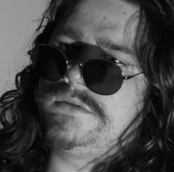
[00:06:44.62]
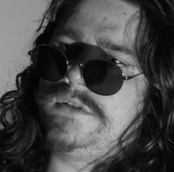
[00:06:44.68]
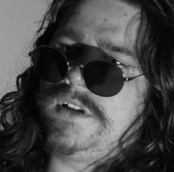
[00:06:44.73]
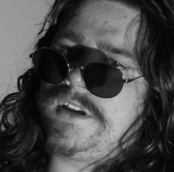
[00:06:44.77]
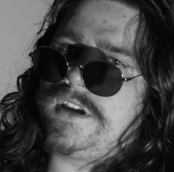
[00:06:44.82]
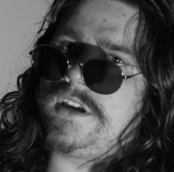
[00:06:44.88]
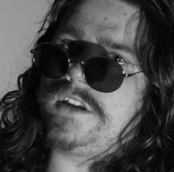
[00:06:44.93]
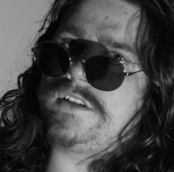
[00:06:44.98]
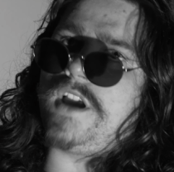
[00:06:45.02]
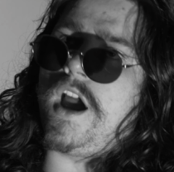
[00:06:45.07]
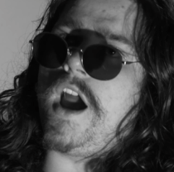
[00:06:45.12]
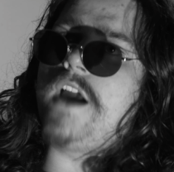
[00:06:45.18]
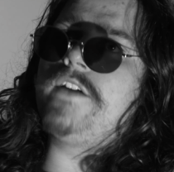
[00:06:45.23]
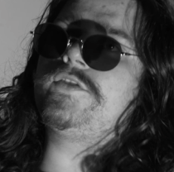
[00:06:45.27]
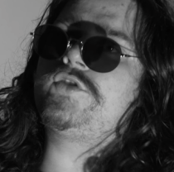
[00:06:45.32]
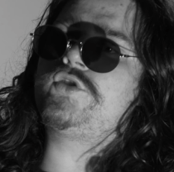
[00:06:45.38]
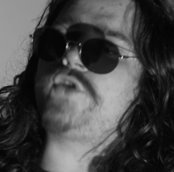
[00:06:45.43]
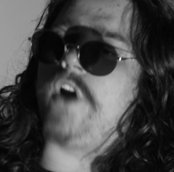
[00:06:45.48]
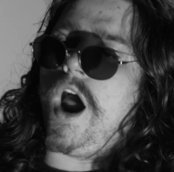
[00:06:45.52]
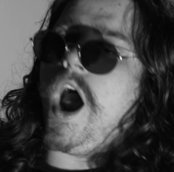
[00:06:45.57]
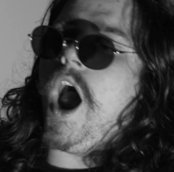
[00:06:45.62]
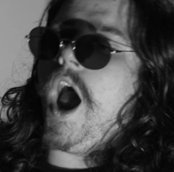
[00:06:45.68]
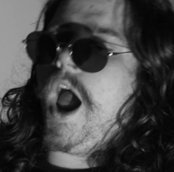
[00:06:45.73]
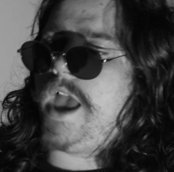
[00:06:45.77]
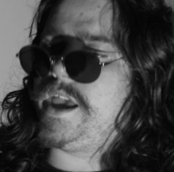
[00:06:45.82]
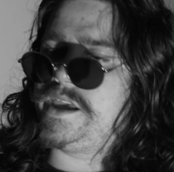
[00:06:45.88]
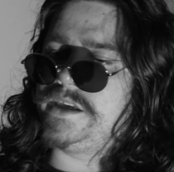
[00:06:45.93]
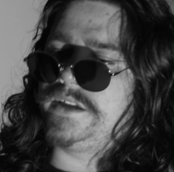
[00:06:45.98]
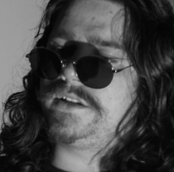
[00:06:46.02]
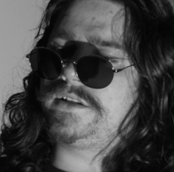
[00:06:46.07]
Like, cause I've
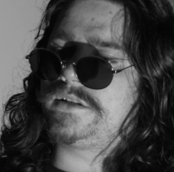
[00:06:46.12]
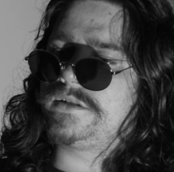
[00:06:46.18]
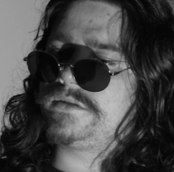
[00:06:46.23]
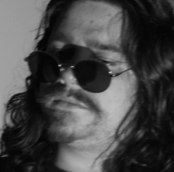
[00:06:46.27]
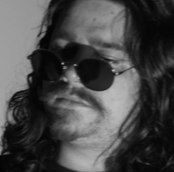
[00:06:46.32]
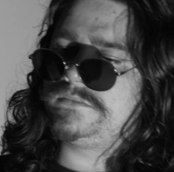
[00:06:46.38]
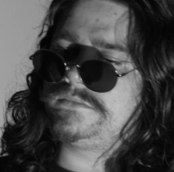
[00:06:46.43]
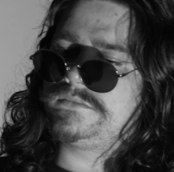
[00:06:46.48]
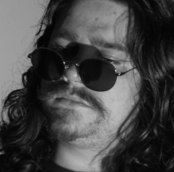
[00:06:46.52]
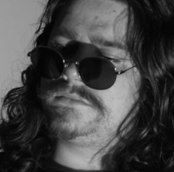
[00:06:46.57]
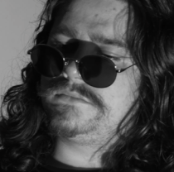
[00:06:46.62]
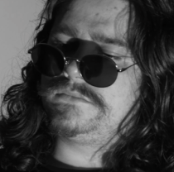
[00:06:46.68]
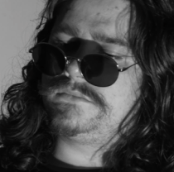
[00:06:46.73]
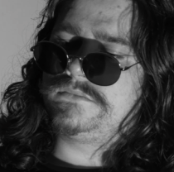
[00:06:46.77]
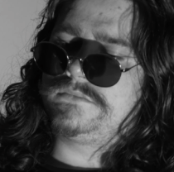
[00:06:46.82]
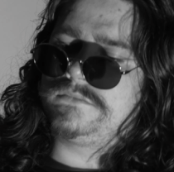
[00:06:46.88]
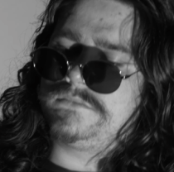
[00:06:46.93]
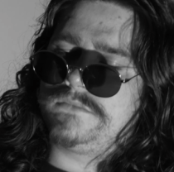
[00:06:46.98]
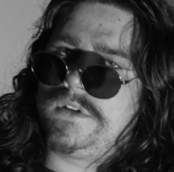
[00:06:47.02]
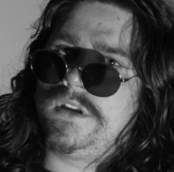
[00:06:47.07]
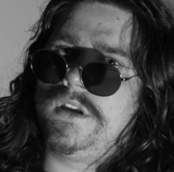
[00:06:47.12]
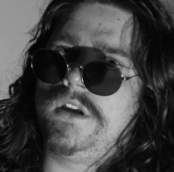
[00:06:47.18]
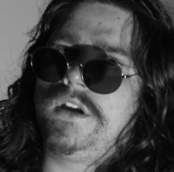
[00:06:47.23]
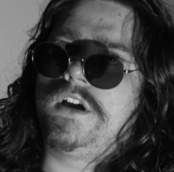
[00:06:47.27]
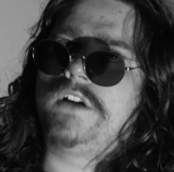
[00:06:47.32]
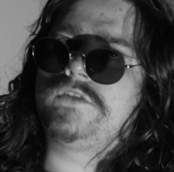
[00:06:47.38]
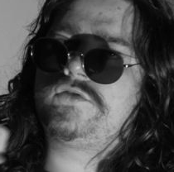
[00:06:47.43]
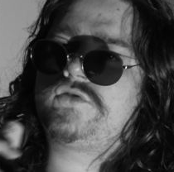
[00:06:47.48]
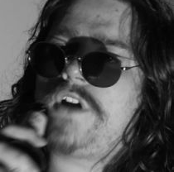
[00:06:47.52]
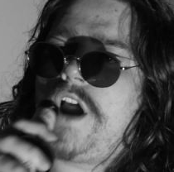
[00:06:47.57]
tried.
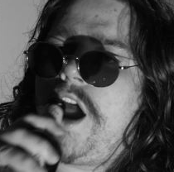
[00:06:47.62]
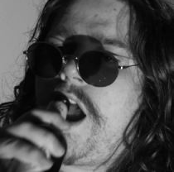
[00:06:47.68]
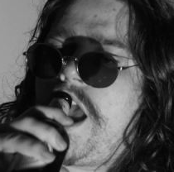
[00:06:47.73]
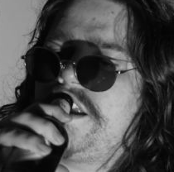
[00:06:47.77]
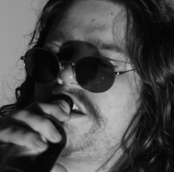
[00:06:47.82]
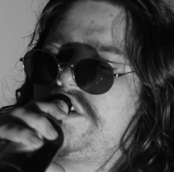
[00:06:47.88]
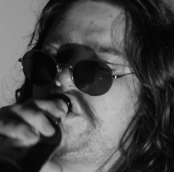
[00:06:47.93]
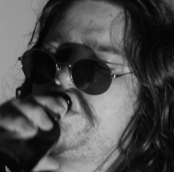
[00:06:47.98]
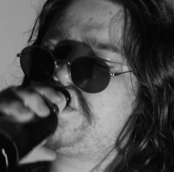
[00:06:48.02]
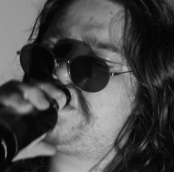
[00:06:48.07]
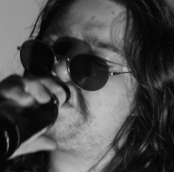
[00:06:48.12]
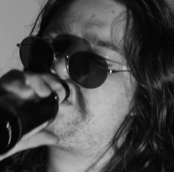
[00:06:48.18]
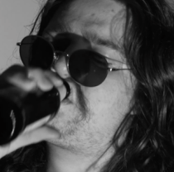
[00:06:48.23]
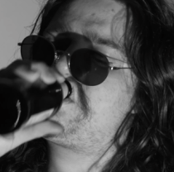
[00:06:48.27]
I've tried.